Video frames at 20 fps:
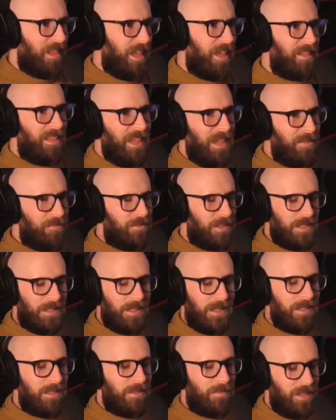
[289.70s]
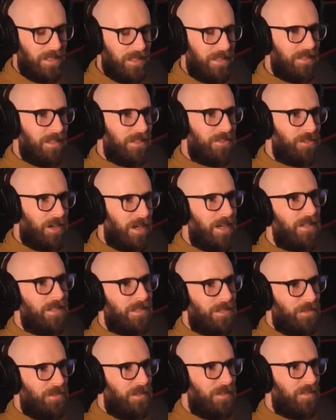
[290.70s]
they invest tons of money in their trains
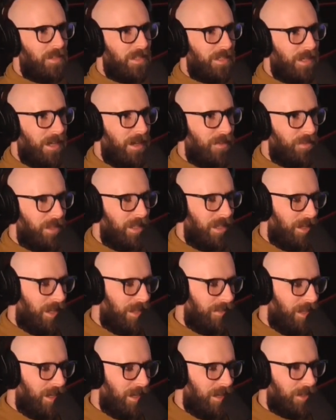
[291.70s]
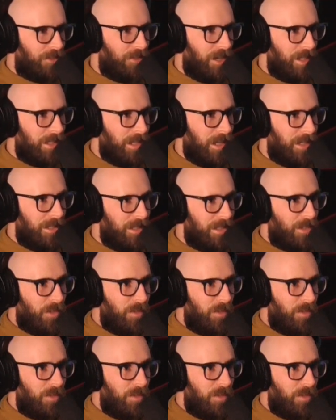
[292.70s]
and all of this stuff, and they like crazy ideas.